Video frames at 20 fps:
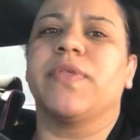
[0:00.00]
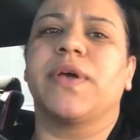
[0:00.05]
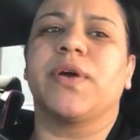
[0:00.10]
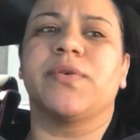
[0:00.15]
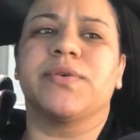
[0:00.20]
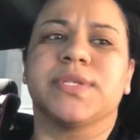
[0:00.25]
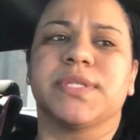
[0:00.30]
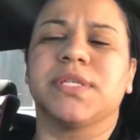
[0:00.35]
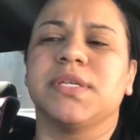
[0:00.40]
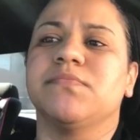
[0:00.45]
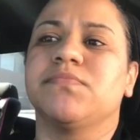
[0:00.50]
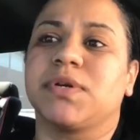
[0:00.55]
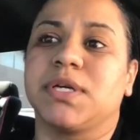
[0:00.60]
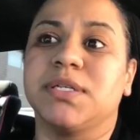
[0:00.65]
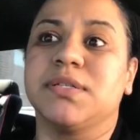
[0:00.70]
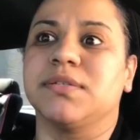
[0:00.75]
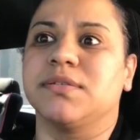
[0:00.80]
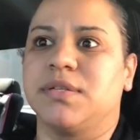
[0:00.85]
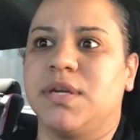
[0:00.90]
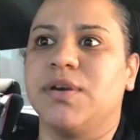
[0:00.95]
they go to sleep
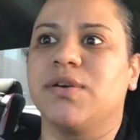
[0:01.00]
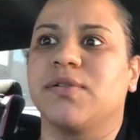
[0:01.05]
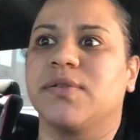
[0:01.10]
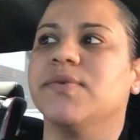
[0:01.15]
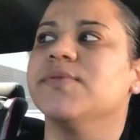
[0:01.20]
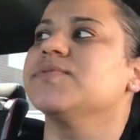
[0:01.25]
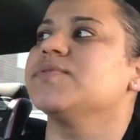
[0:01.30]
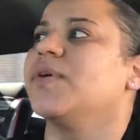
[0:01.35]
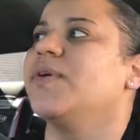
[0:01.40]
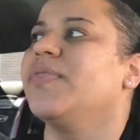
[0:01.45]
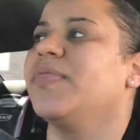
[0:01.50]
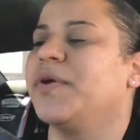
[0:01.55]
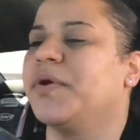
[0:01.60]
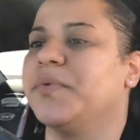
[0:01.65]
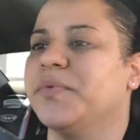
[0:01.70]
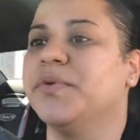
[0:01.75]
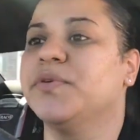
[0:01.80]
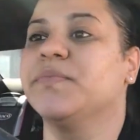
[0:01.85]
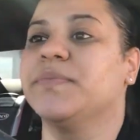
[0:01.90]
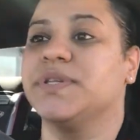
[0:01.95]
because their clothes are in their
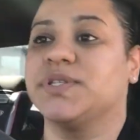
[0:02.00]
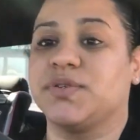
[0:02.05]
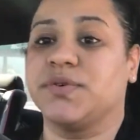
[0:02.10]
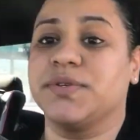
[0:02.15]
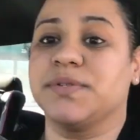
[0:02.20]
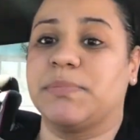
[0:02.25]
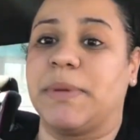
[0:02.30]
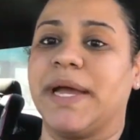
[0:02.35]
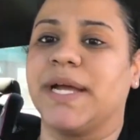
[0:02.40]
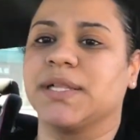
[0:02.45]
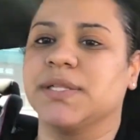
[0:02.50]
room and so is my